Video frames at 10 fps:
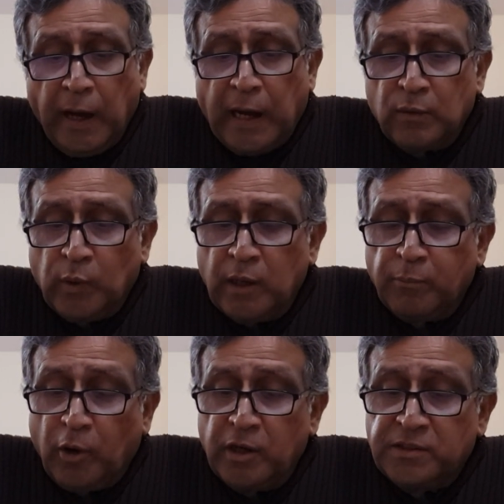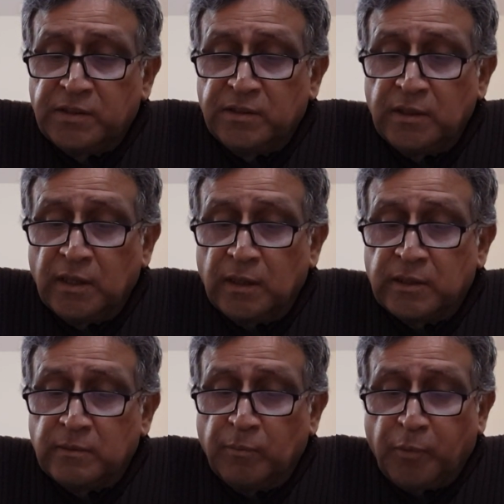At one point
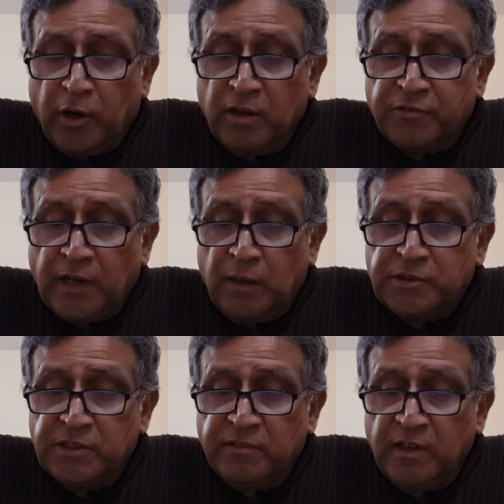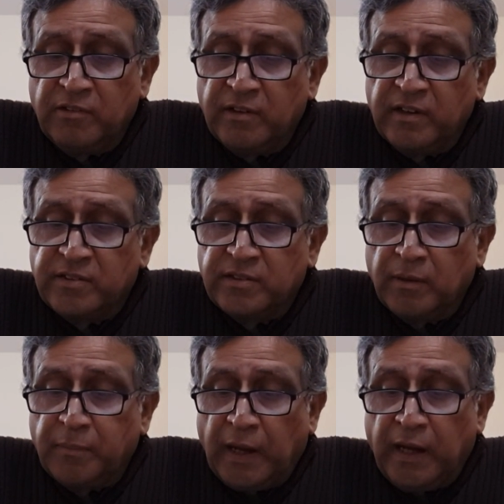of time, she even risks
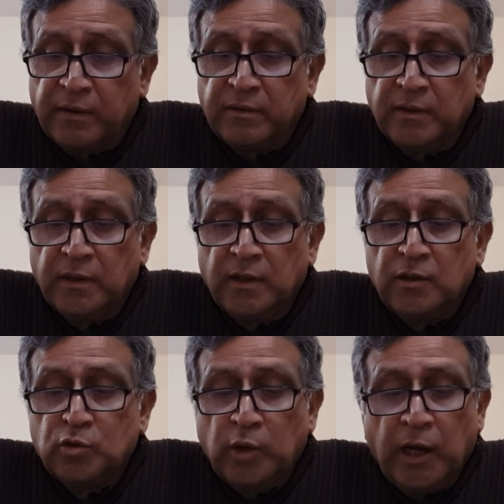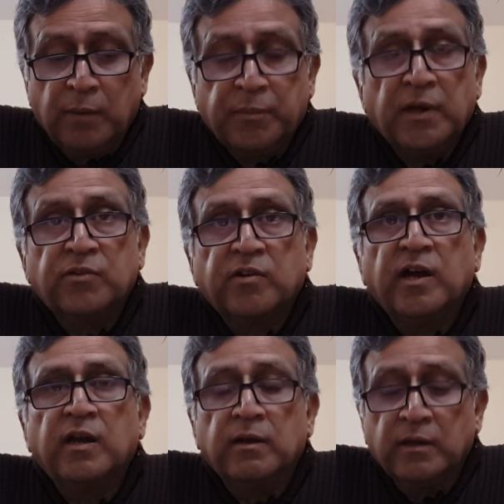her plan to help
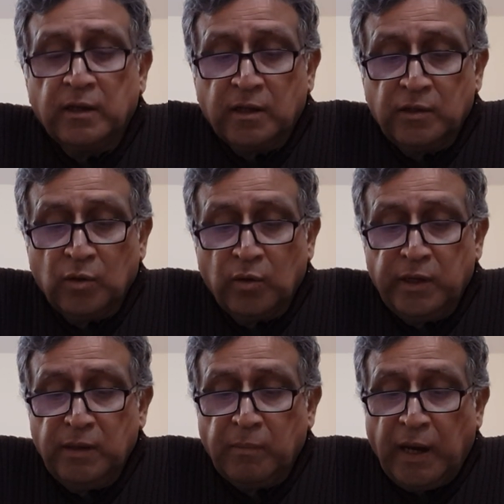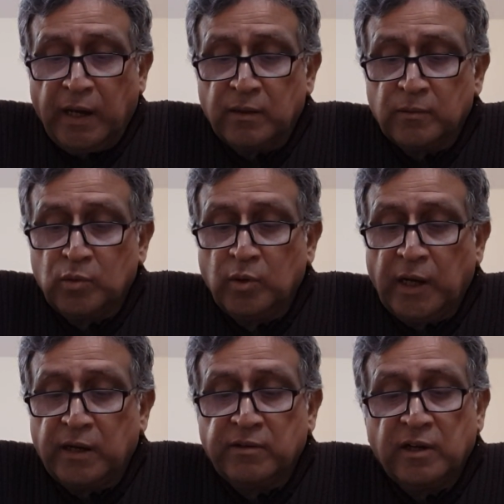Israel, the only man who
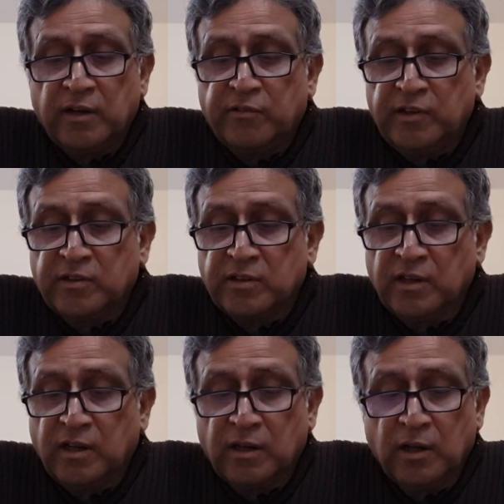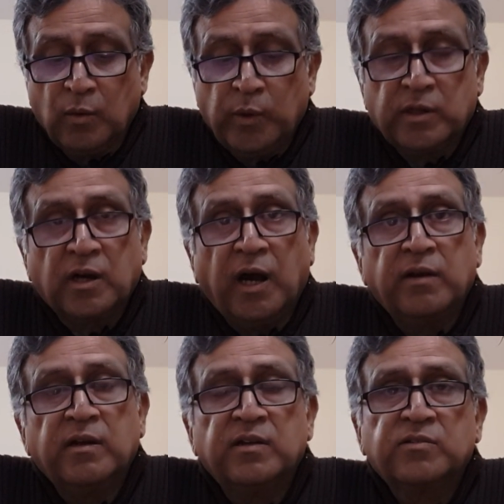had treated her with
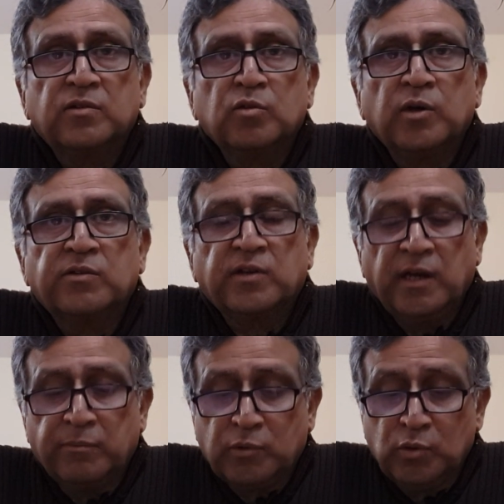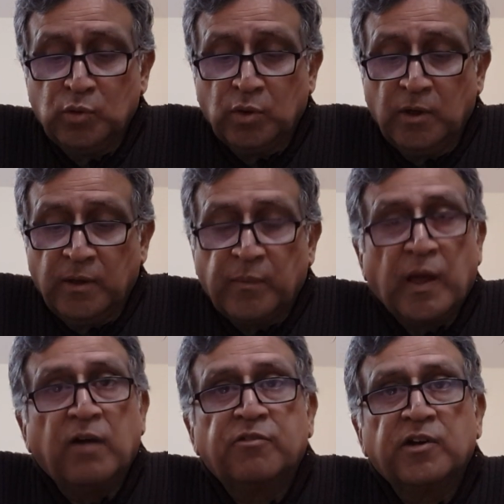kindness, to escape to
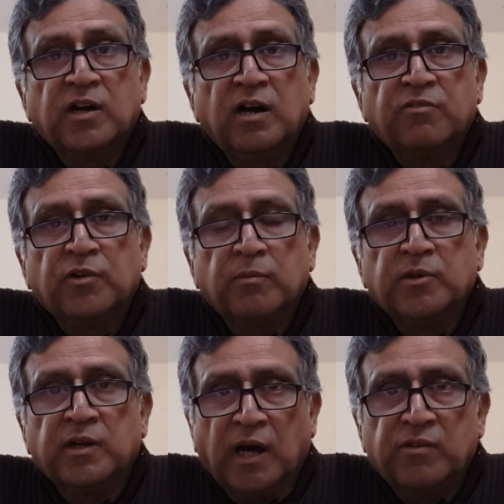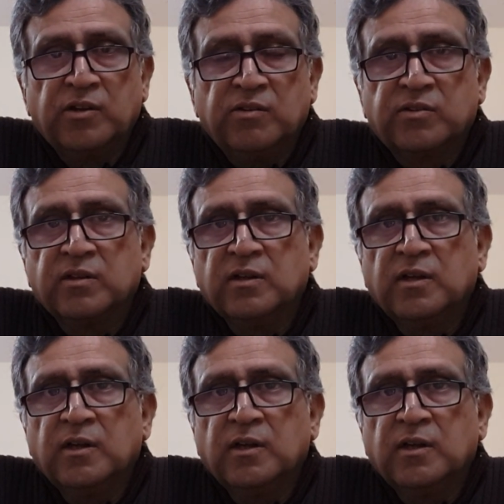Africa from the Nazis.